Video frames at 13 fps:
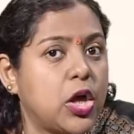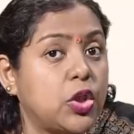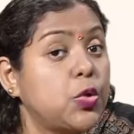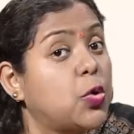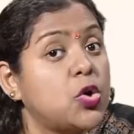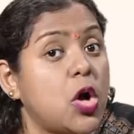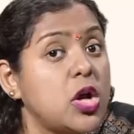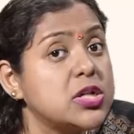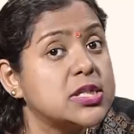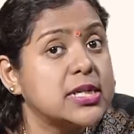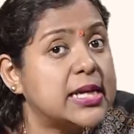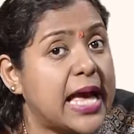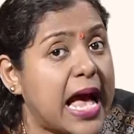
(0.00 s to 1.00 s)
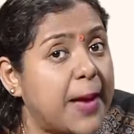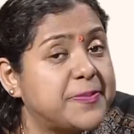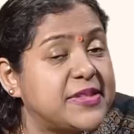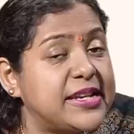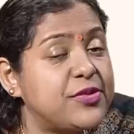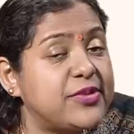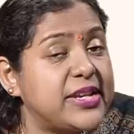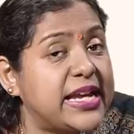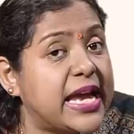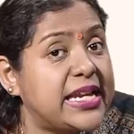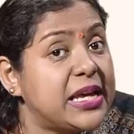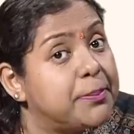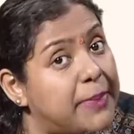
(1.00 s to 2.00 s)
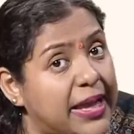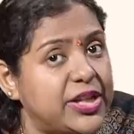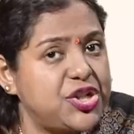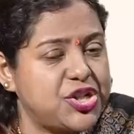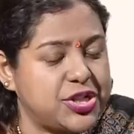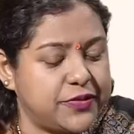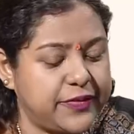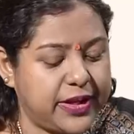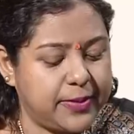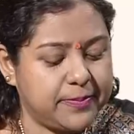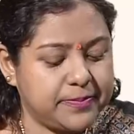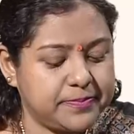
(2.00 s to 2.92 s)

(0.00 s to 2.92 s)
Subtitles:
though not absolutely getting banished away.